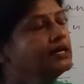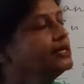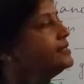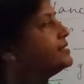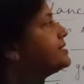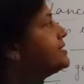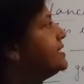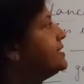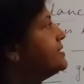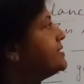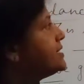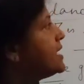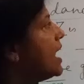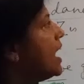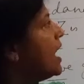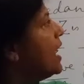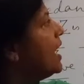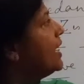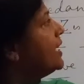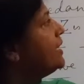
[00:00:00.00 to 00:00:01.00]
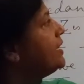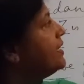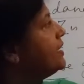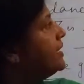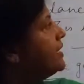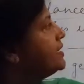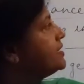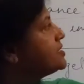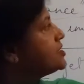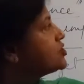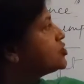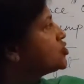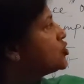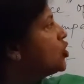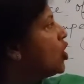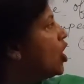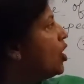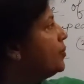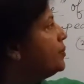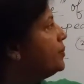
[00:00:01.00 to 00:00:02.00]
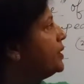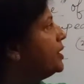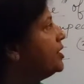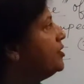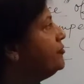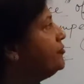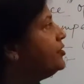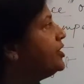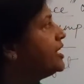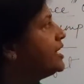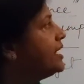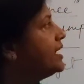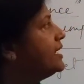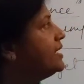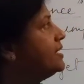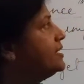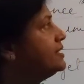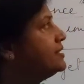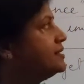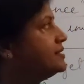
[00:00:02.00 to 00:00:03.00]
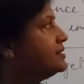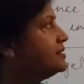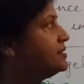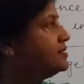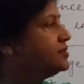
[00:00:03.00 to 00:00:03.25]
Since I is common, we can